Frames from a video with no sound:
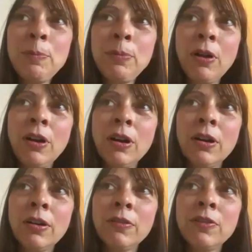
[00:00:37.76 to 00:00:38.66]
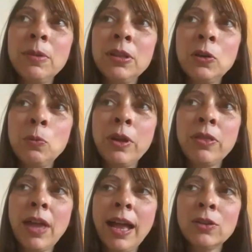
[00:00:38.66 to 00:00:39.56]
of people are familiar
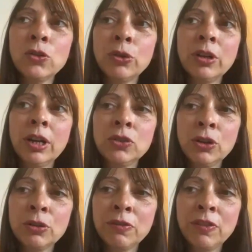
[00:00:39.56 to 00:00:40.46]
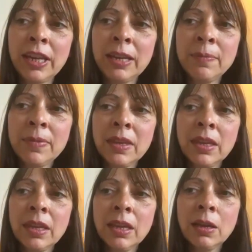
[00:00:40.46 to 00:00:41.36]
with astrocartography,
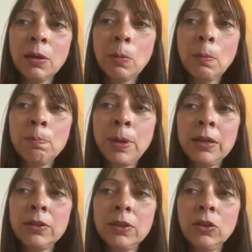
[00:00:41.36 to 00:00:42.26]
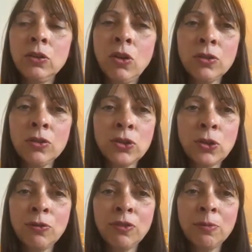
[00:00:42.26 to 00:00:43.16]
but not
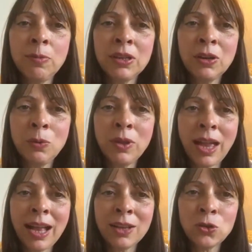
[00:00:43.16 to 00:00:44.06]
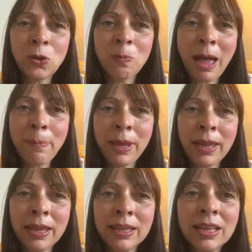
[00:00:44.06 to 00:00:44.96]
so familiar with astro
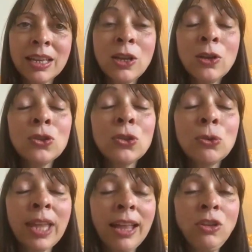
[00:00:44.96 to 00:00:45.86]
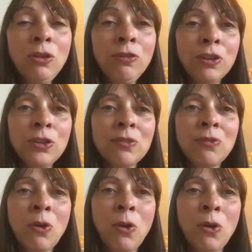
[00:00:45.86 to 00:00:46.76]
mapping. So can you first
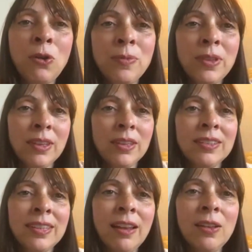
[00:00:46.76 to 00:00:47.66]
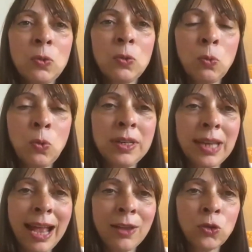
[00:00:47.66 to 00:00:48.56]
of all tell us
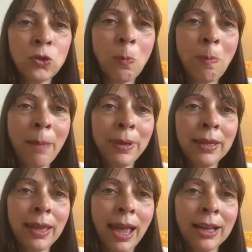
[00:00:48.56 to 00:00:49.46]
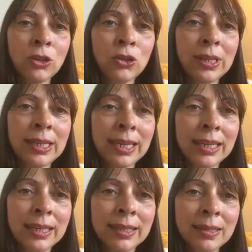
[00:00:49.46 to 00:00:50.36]
what astro mapping actually
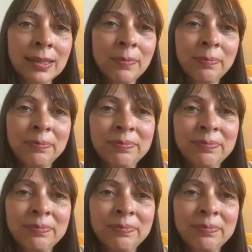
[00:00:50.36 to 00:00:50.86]
is?